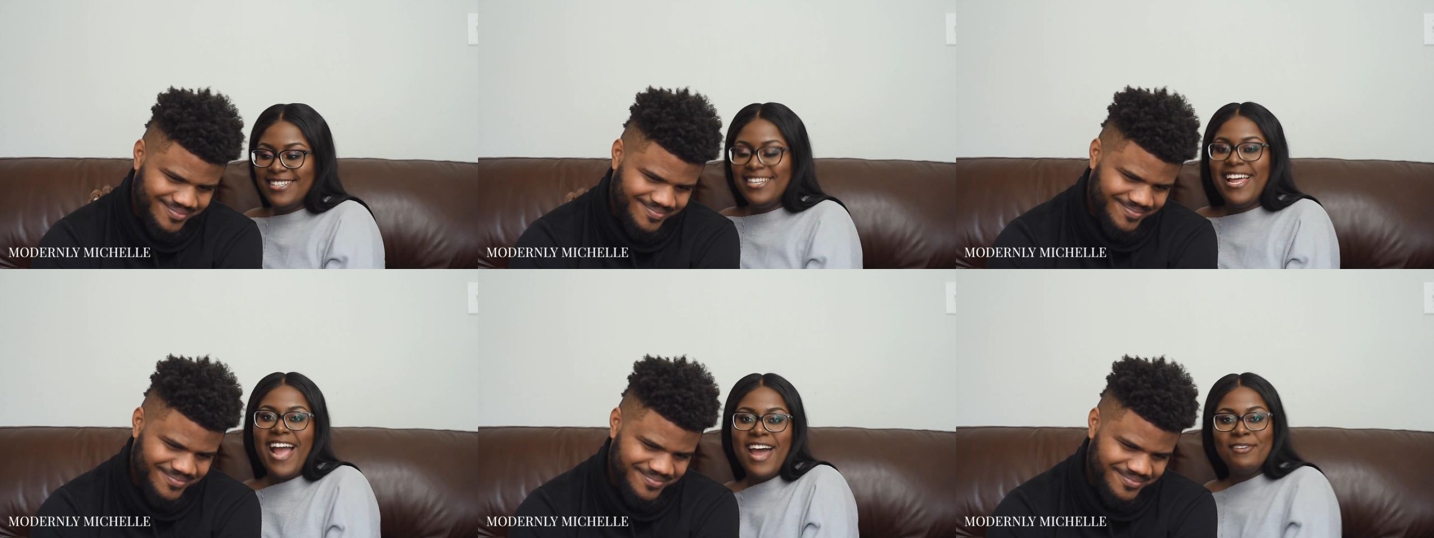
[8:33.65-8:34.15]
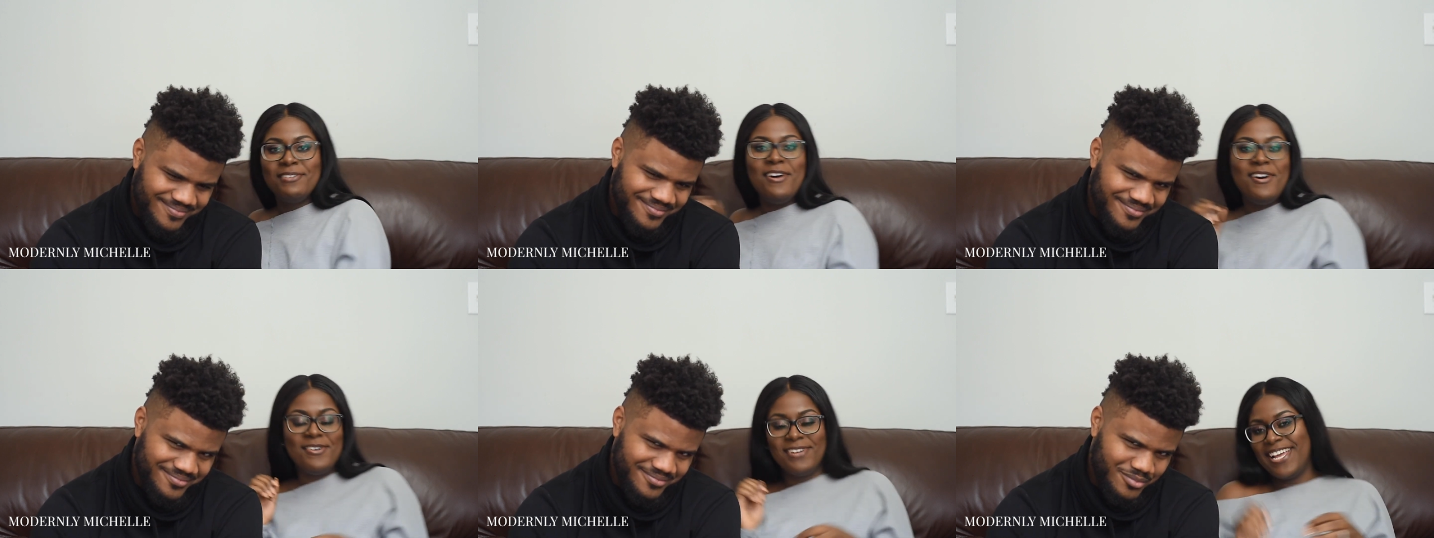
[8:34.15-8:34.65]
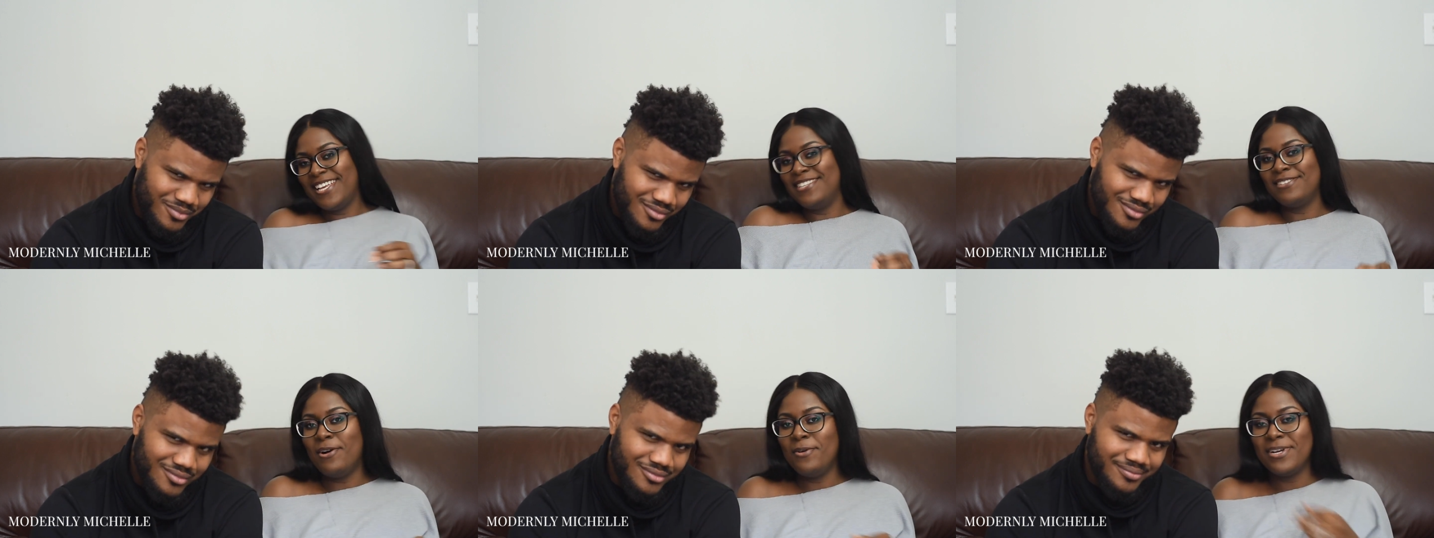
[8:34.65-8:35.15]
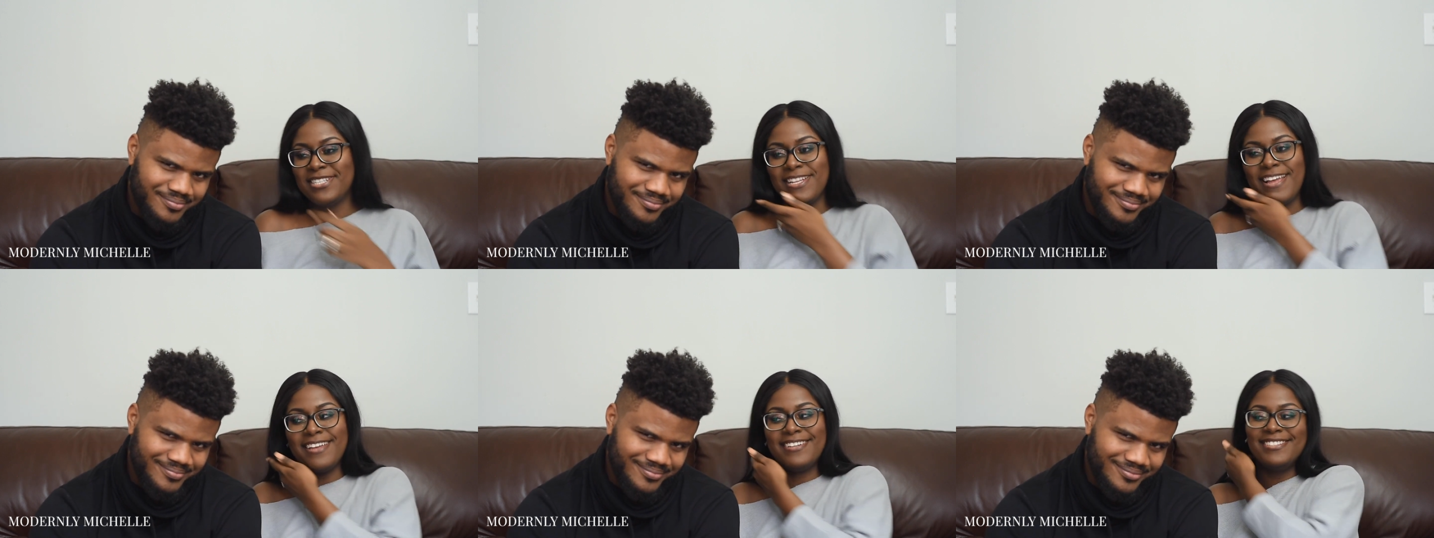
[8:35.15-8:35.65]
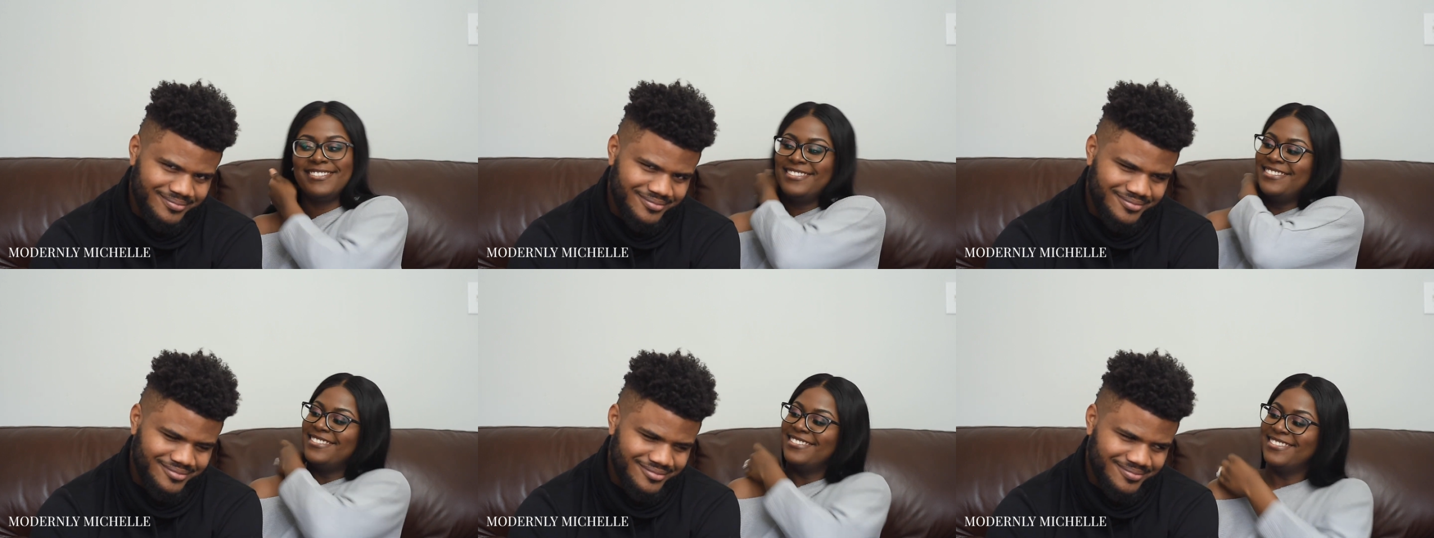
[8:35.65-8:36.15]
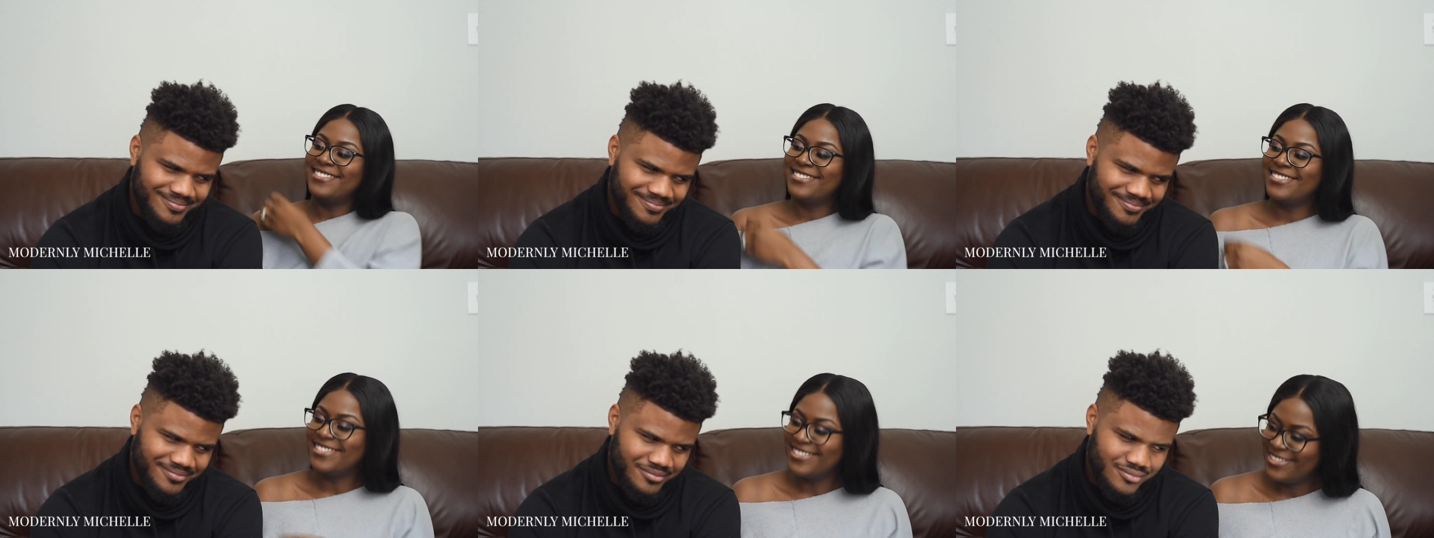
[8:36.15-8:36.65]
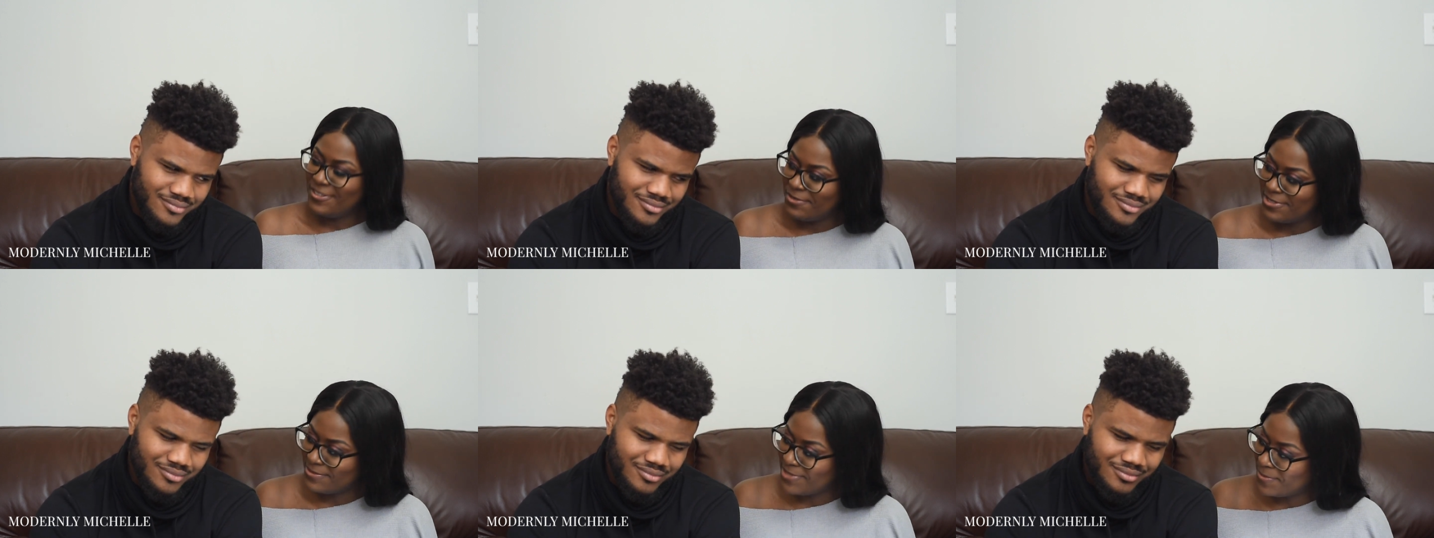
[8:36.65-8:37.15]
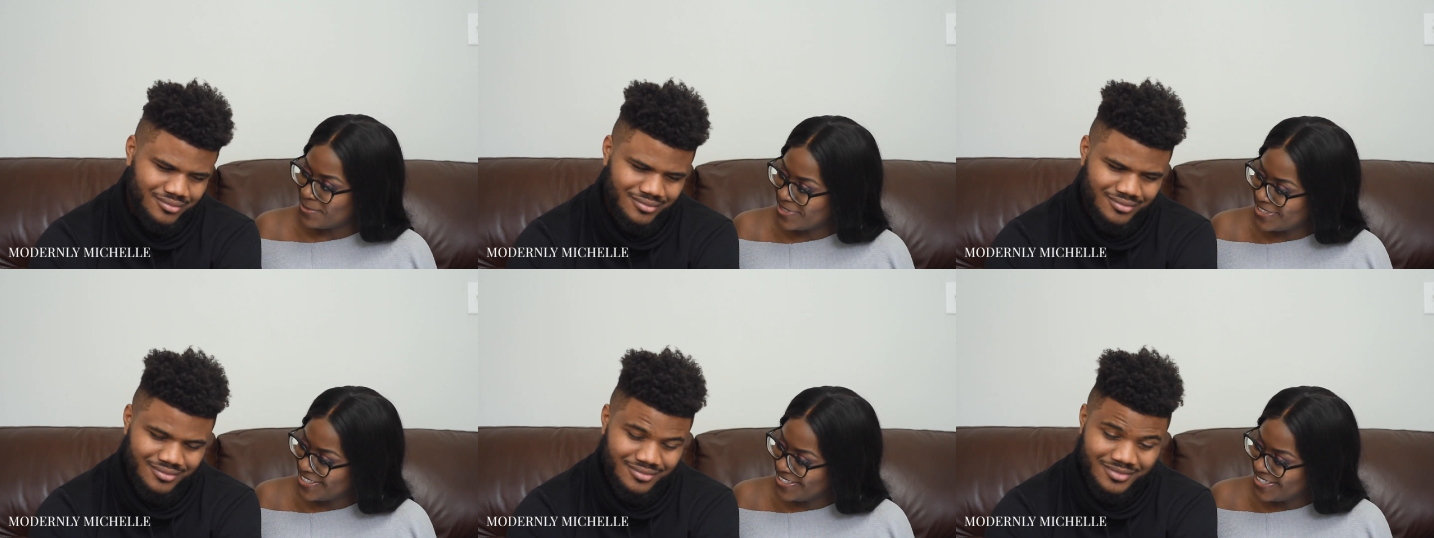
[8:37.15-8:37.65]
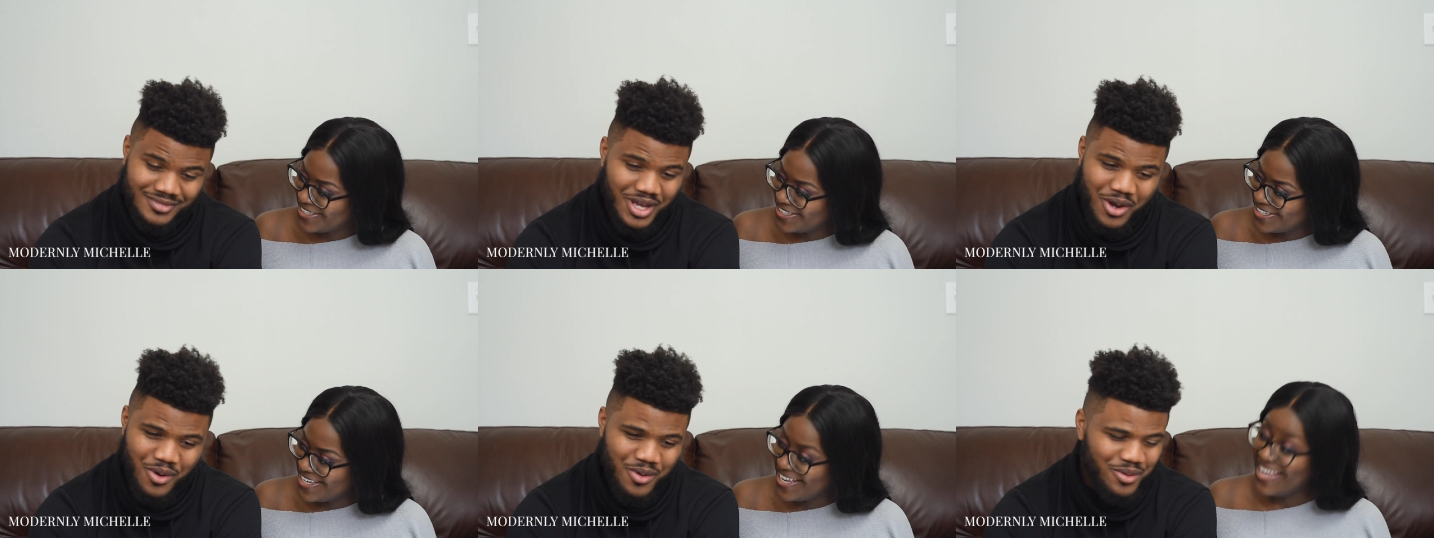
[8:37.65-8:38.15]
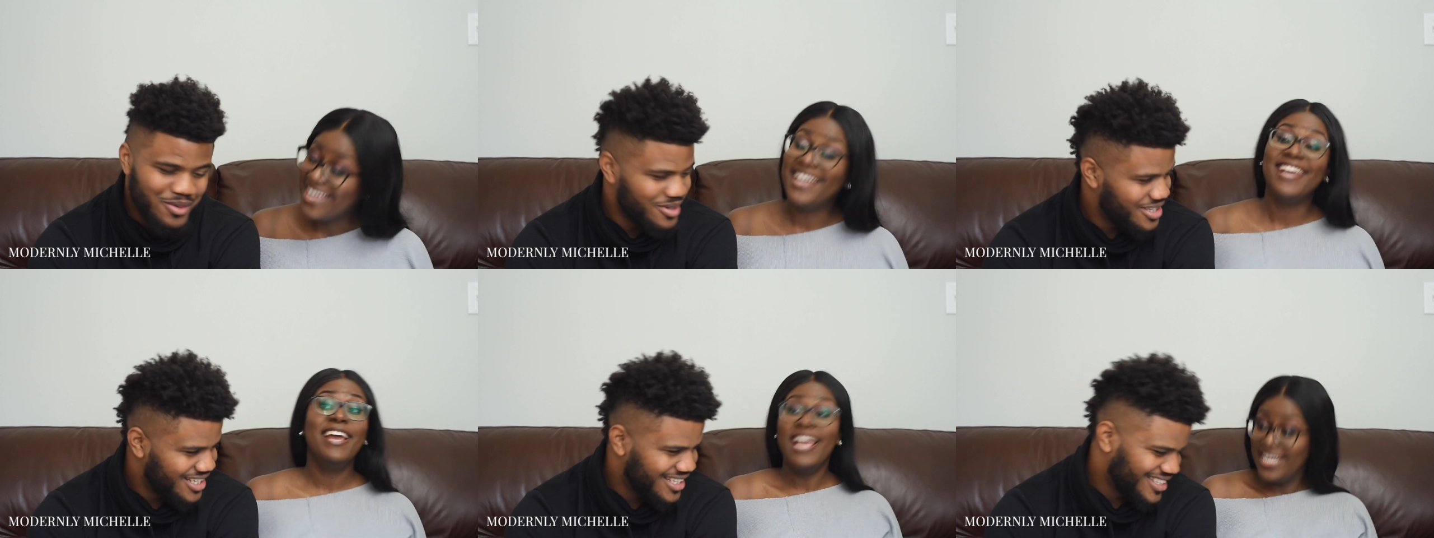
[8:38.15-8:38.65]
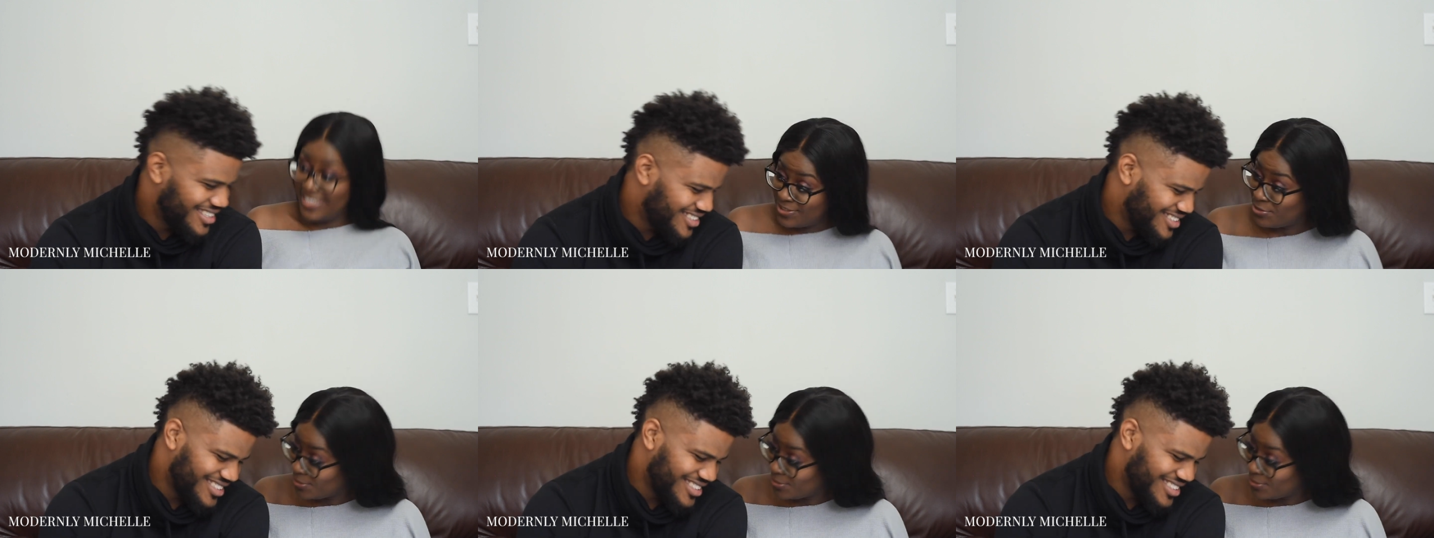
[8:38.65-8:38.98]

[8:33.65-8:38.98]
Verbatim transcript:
Speaker 1: like I don't know. Like he's always like you feel some type of way.
Speaker 2: No.
Speaker 1: Is it